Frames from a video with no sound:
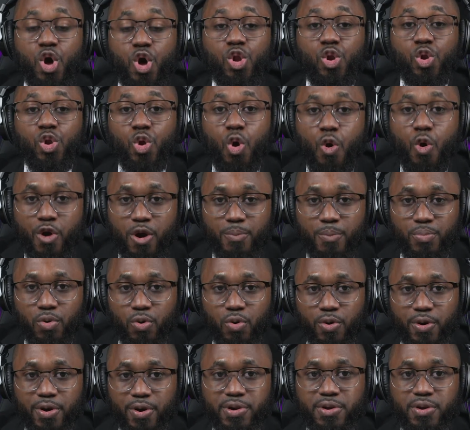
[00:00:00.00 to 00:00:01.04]
LoRa
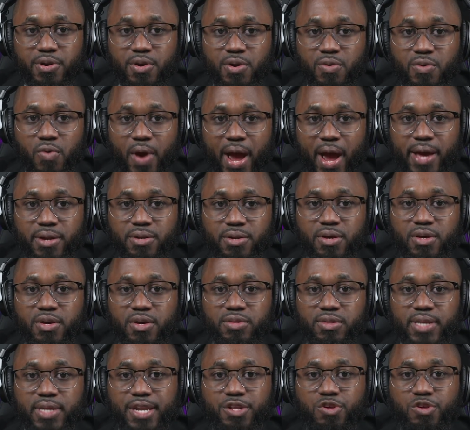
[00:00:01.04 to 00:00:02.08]
board, right?
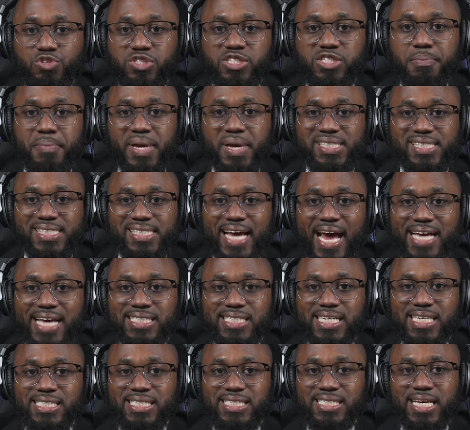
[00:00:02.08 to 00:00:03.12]
Then use the
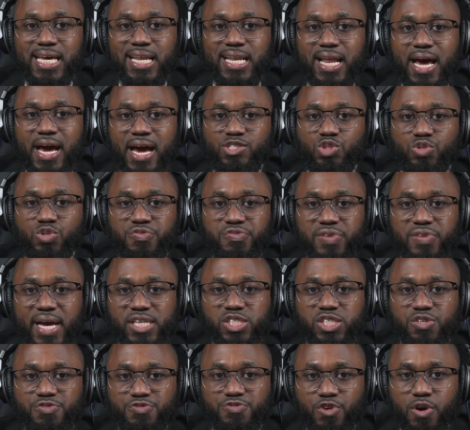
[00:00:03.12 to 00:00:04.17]
Mestastic CLI to flash
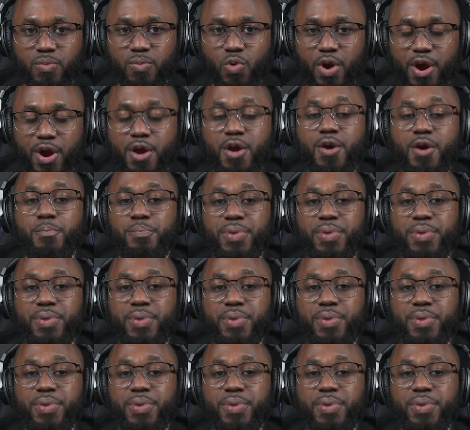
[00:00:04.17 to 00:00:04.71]
the firmware.